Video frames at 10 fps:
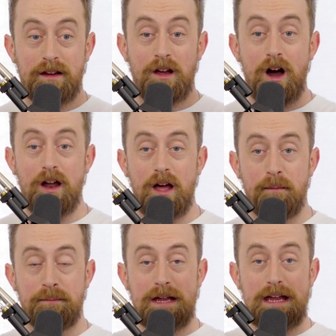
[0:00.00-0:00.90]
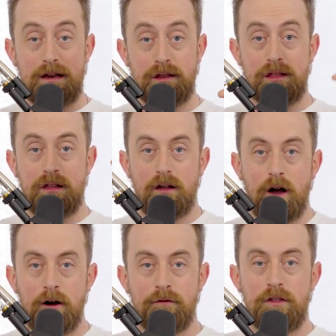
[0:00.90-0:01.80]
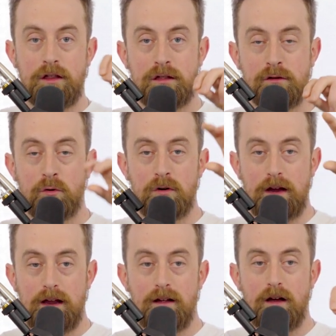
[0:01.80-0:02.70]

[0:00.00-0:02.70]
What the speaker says: got a piece of this story.